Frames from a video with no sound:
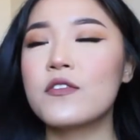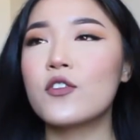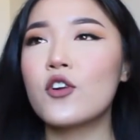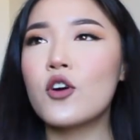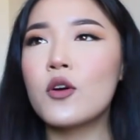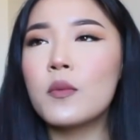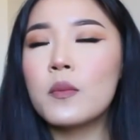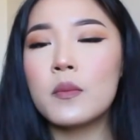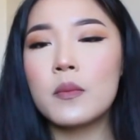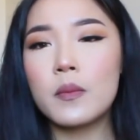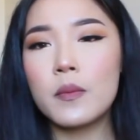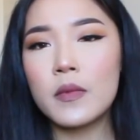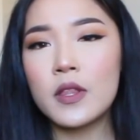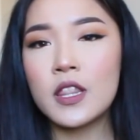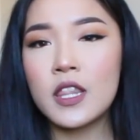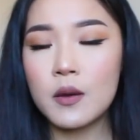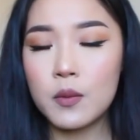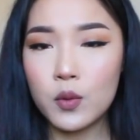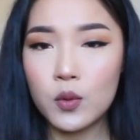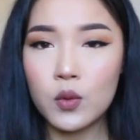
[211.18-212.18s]
From
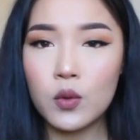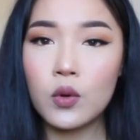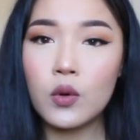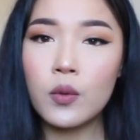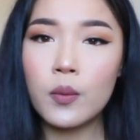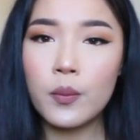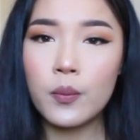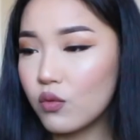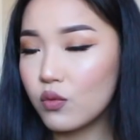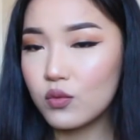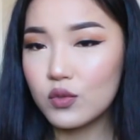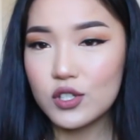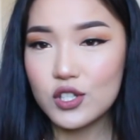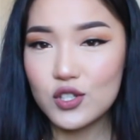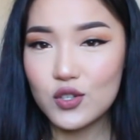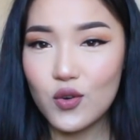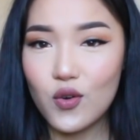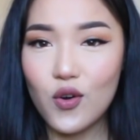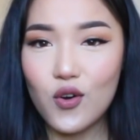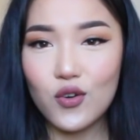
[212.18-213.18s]
Nepal,
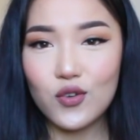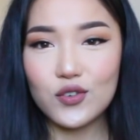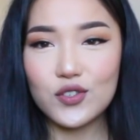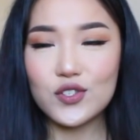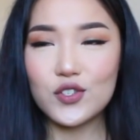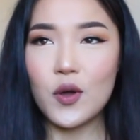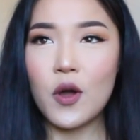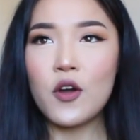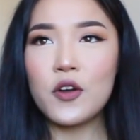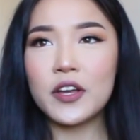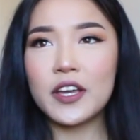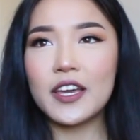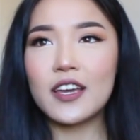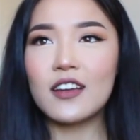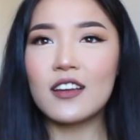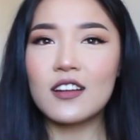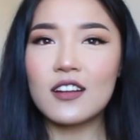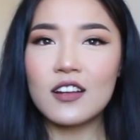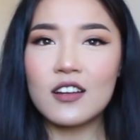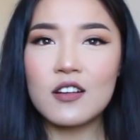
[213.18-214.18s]
what's your horoscope? Okay,
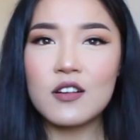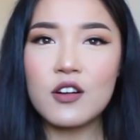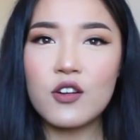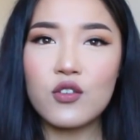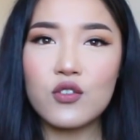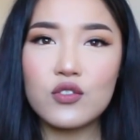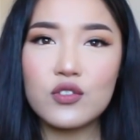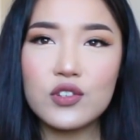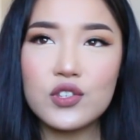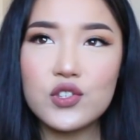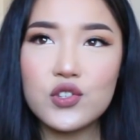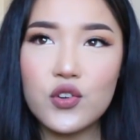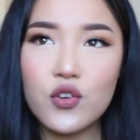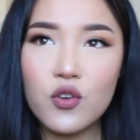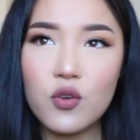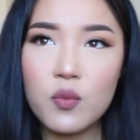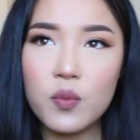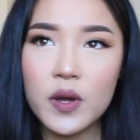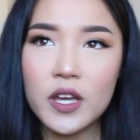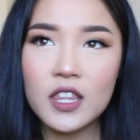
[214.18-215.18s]

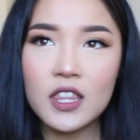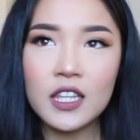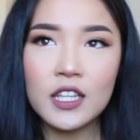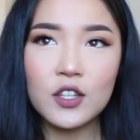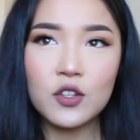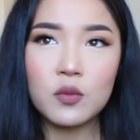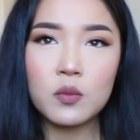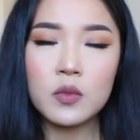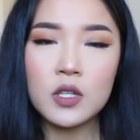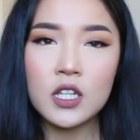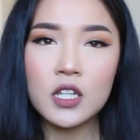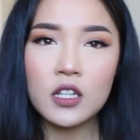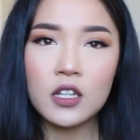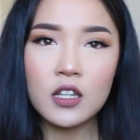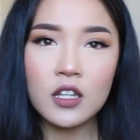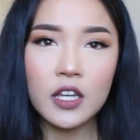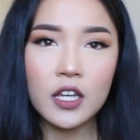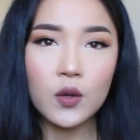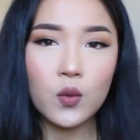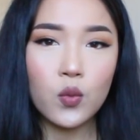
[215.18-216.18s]
horoscope, I think you
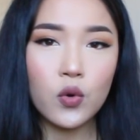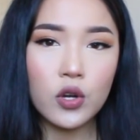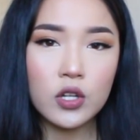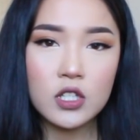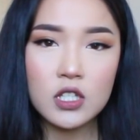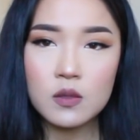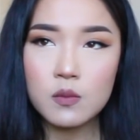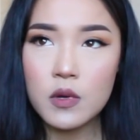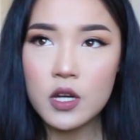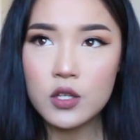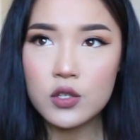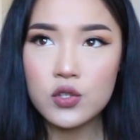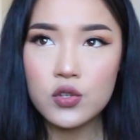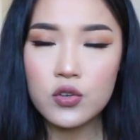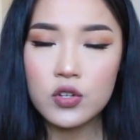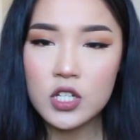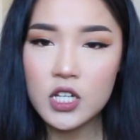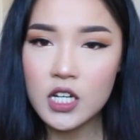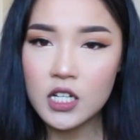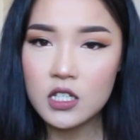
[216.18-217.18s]
mean like what's my
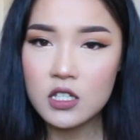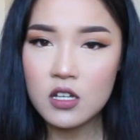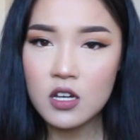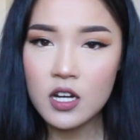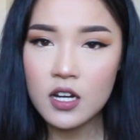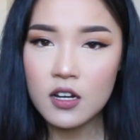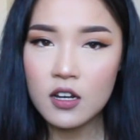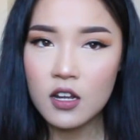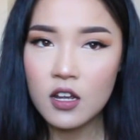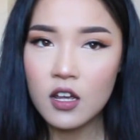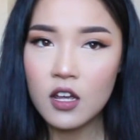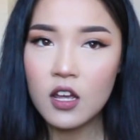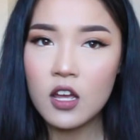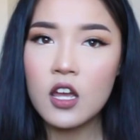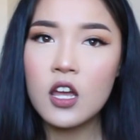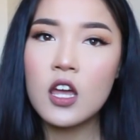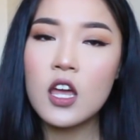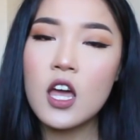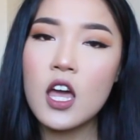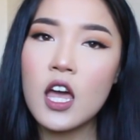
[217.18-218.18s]
zodiac sign.
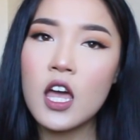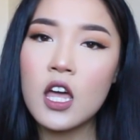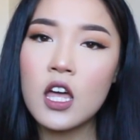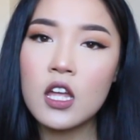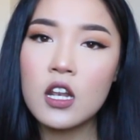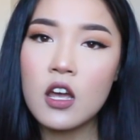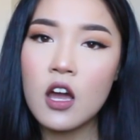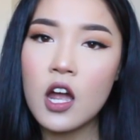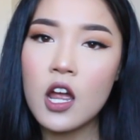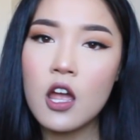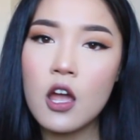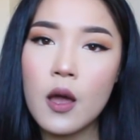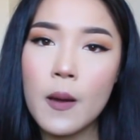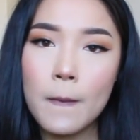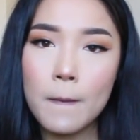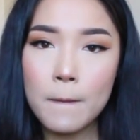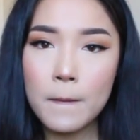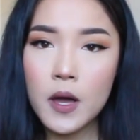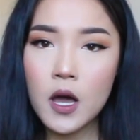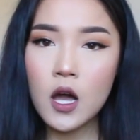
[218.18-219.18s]
And I
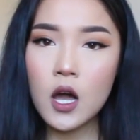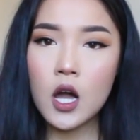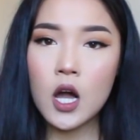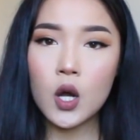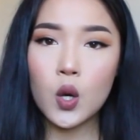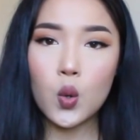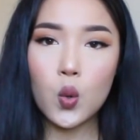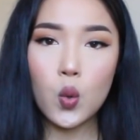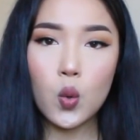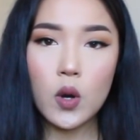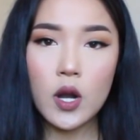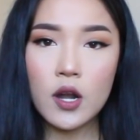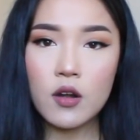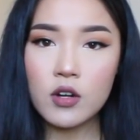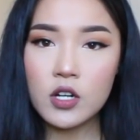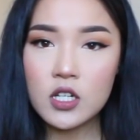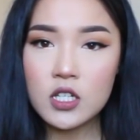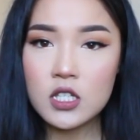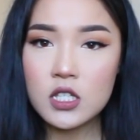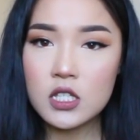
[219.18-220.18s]
am
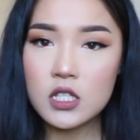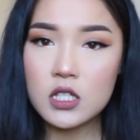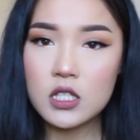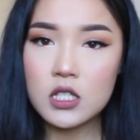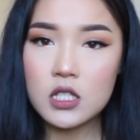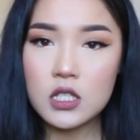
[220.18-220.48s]
Aquarius.